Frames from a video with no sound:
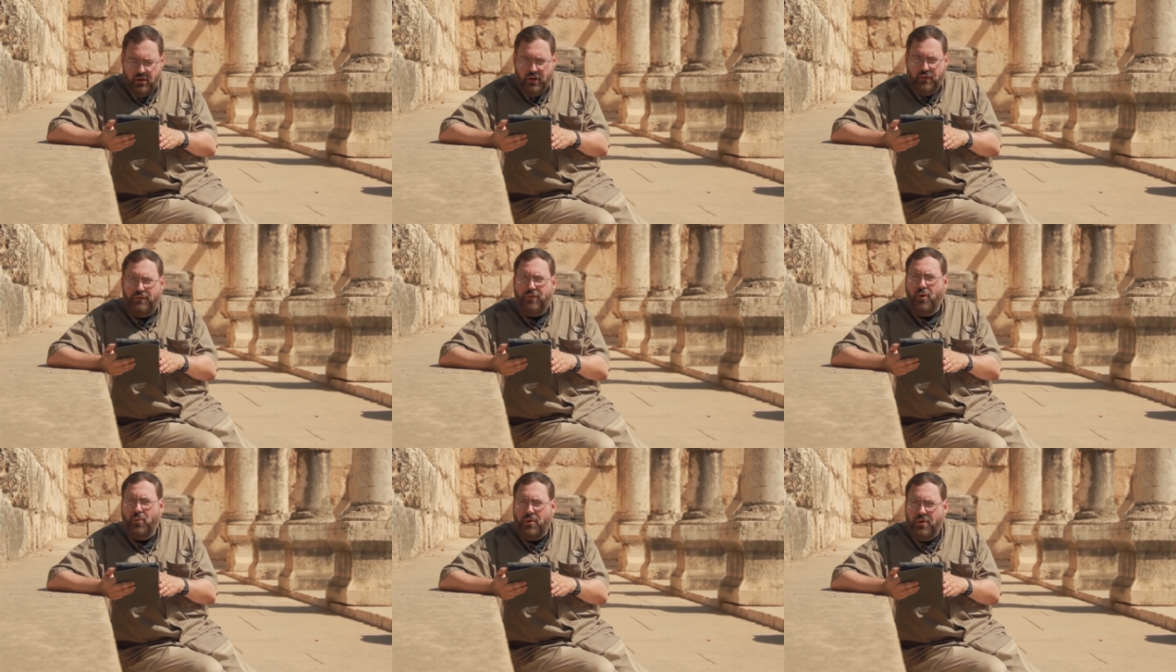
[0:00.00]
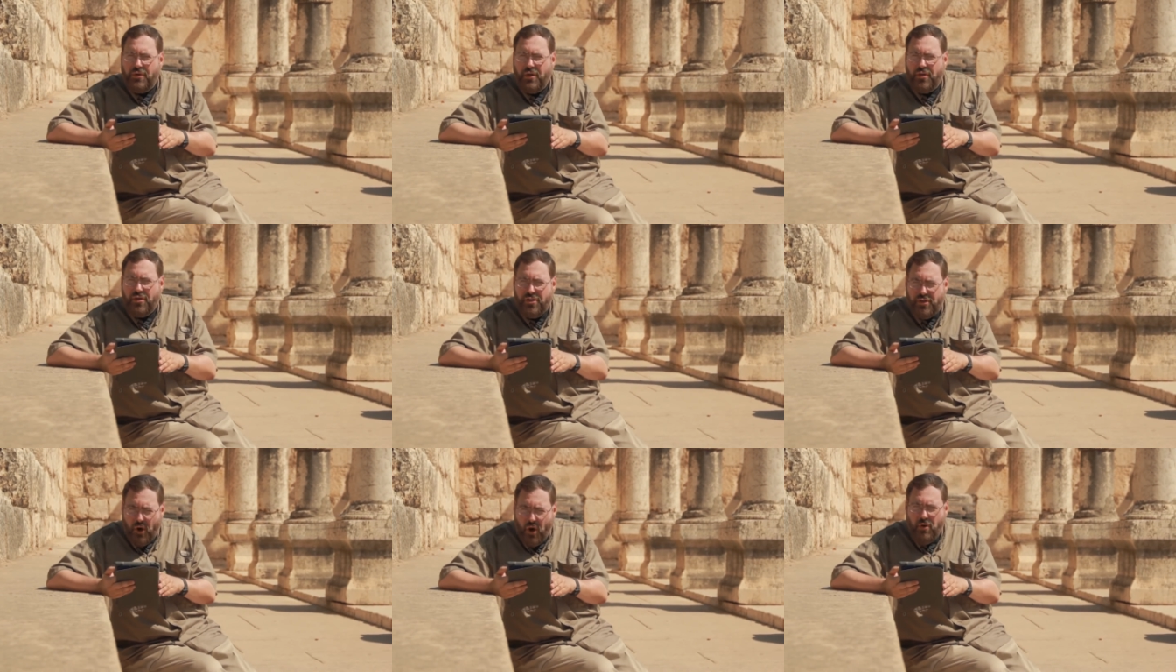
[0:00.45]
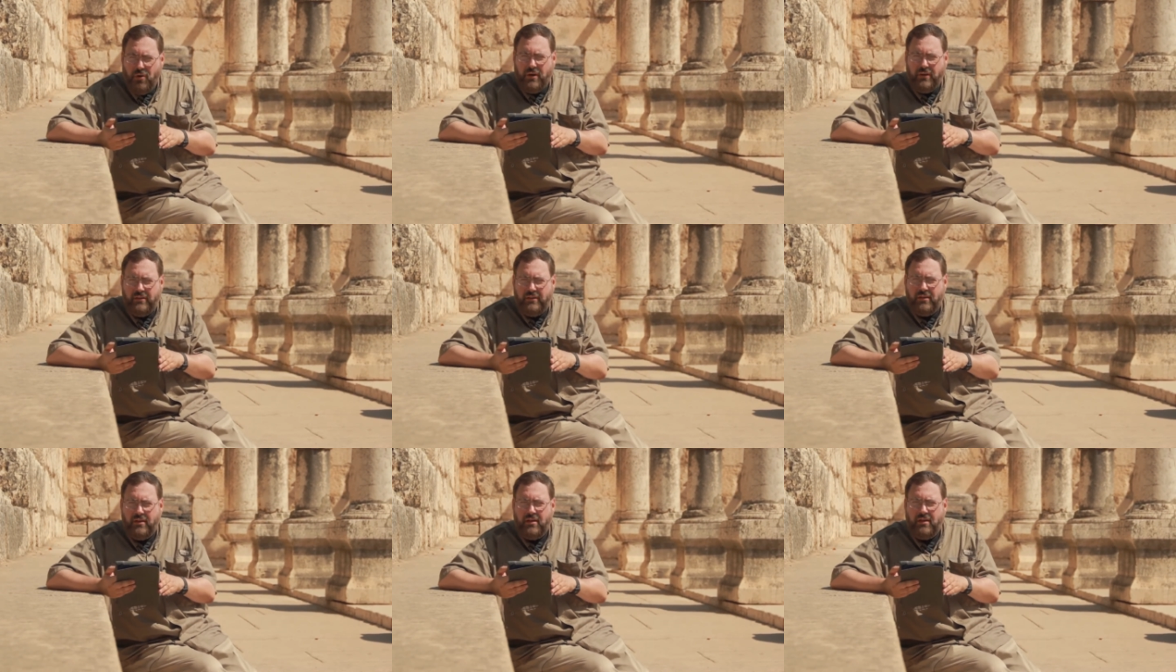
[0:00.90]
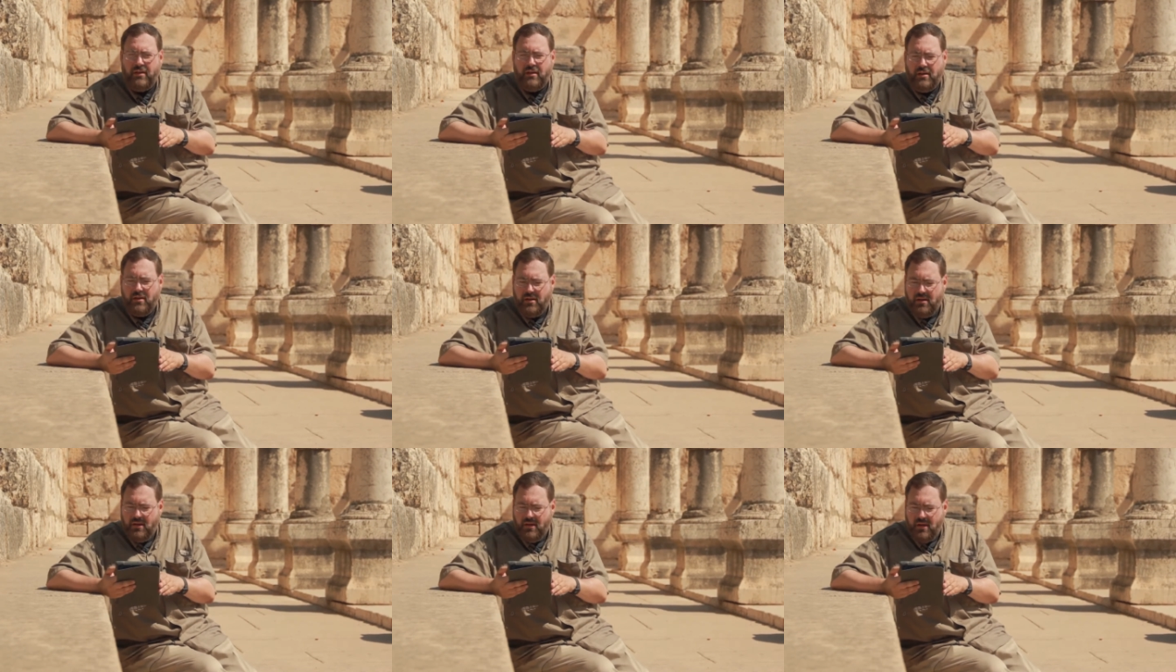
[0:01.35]
For with authority,
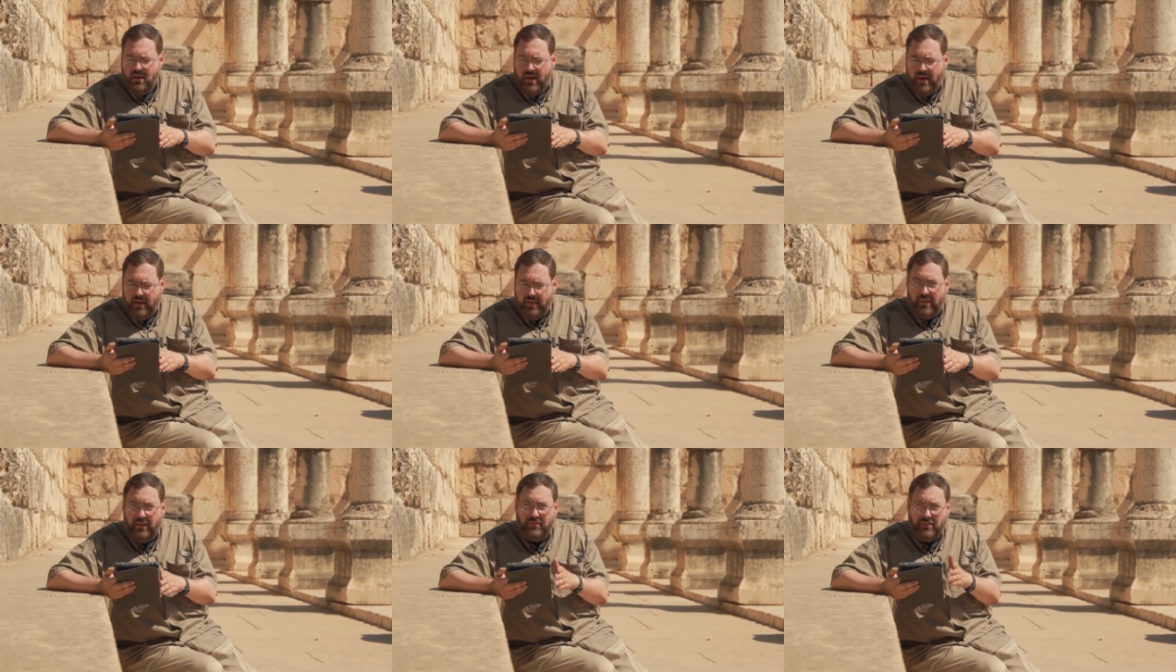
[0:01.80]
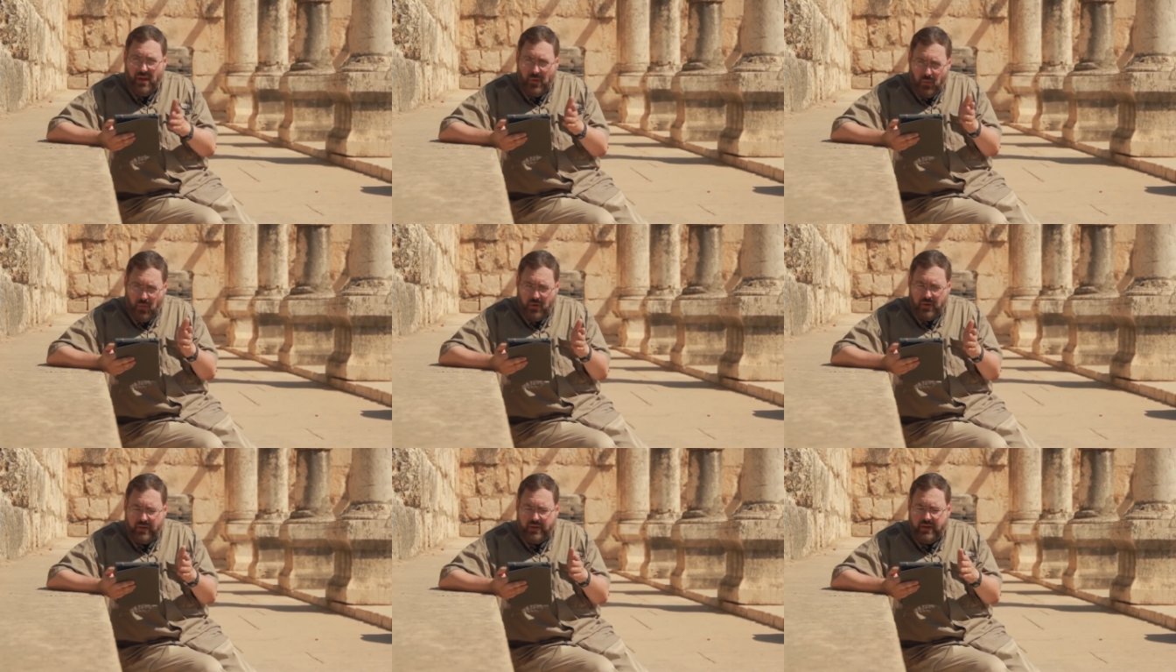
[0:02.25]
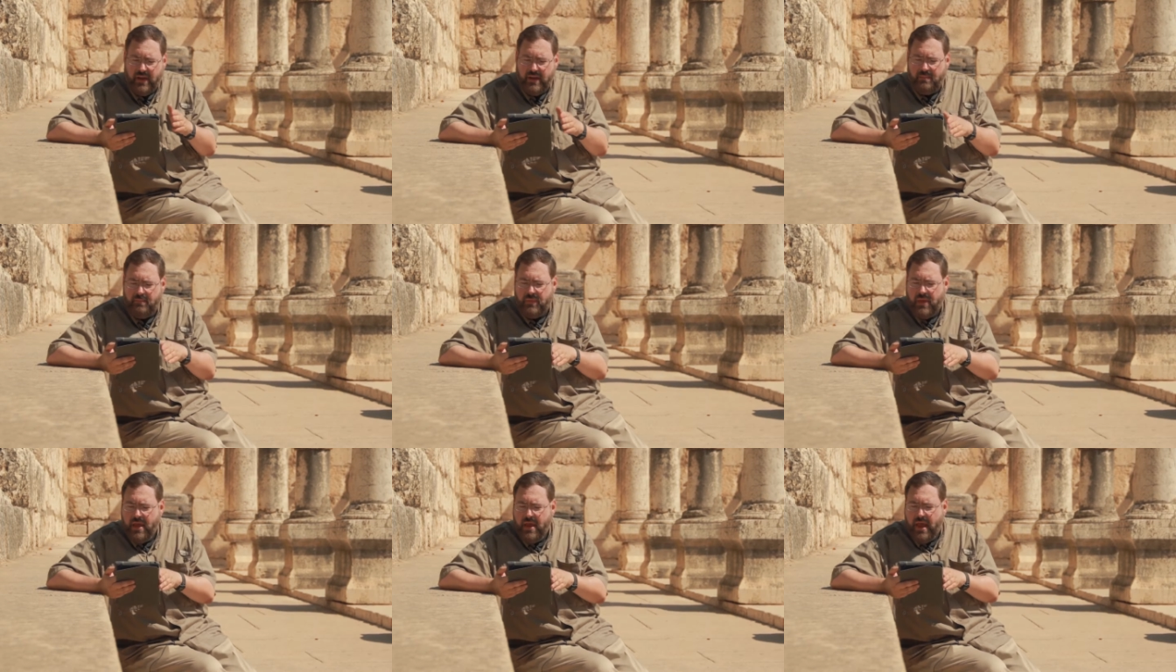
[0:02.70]
there's that word again,